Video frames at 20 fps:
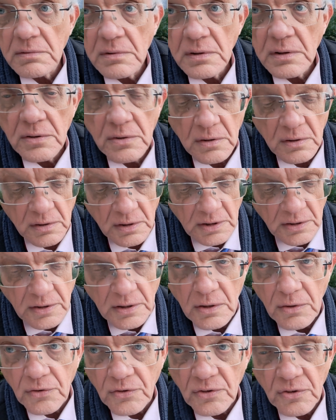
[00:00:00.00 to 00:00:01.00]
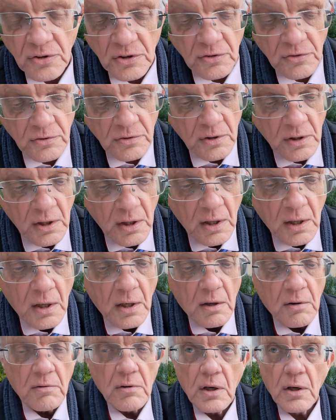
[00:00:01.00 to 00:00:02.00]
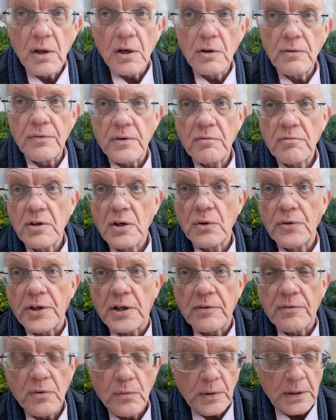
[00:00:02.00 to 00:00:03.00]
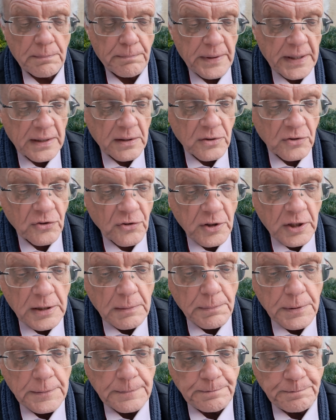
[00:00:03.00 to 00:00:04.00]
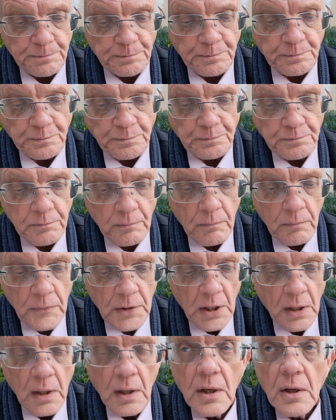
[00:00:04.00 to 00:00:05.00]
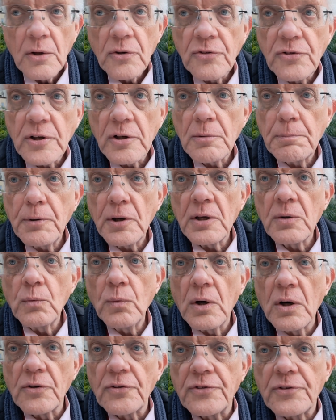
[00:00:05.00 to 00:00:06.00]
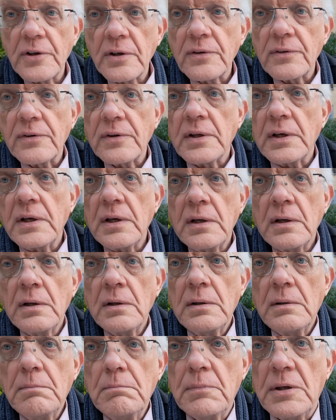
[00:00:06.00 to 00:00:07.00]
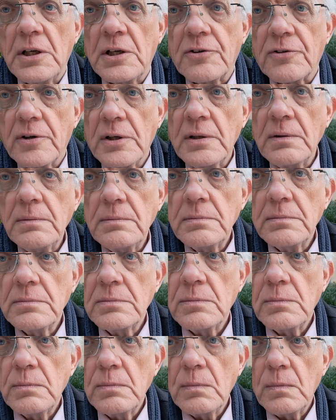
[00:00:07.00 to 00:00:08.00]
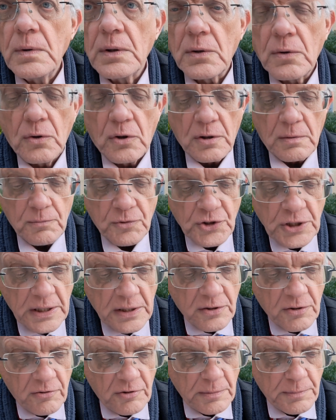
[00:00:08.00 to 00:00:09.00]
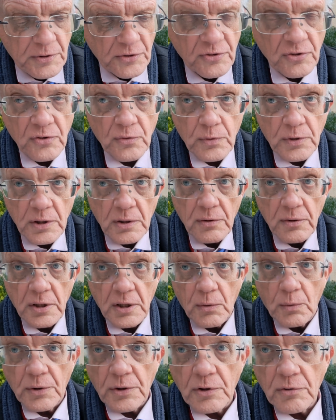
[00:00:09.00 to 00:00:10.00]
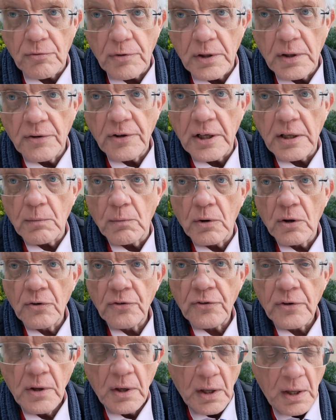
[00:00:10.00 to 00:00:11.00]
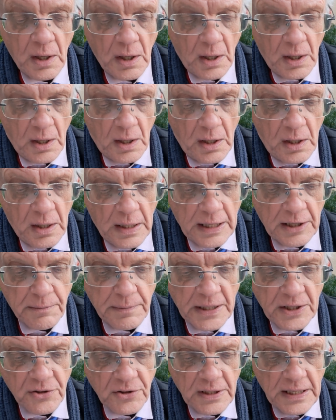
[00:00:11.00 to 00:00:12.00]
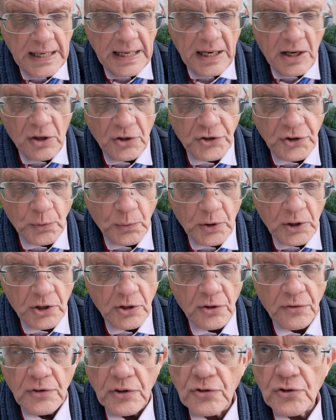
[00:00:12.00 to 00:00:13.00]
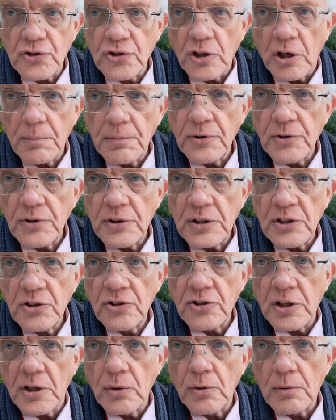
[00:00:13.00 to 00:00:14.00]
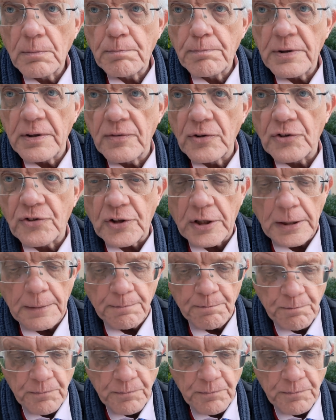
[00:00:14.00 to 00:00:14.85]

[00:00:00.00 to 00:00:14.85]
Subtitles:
they took no notice and just rolled over and went back to sleep. So the point was that the murderer, we'll call him Jack the Ripper since we don't know what his real name was, had about an hour to work on this job in total privacy.